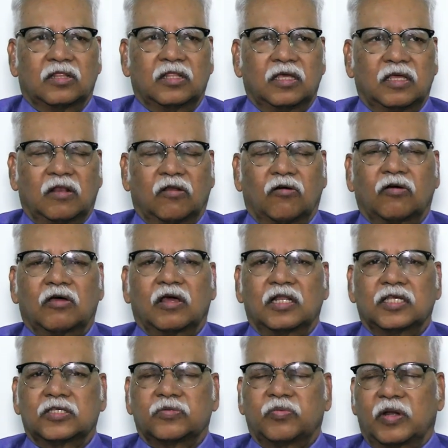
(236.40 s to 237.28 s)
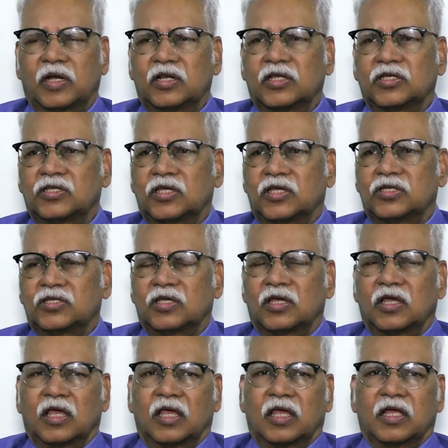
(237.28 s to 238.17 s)
The locally spread disease
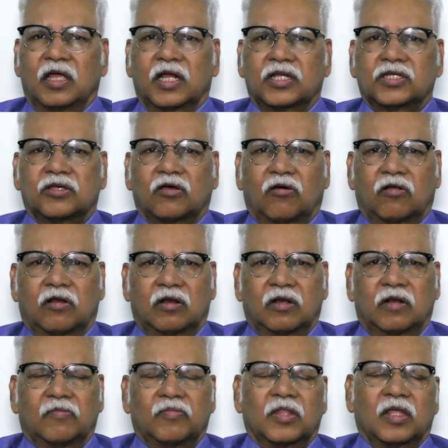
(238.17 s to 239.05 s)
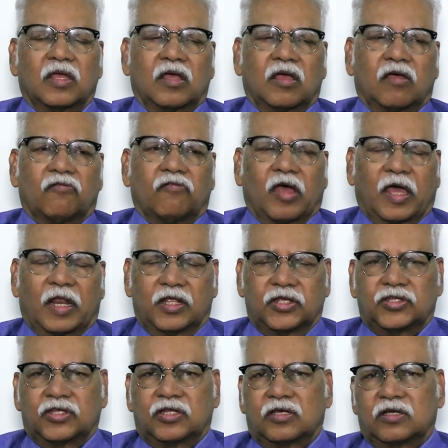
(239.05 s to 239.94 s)
gets all
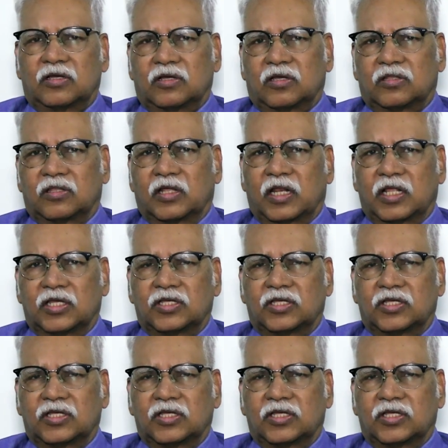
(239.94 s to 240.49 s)
vanished, that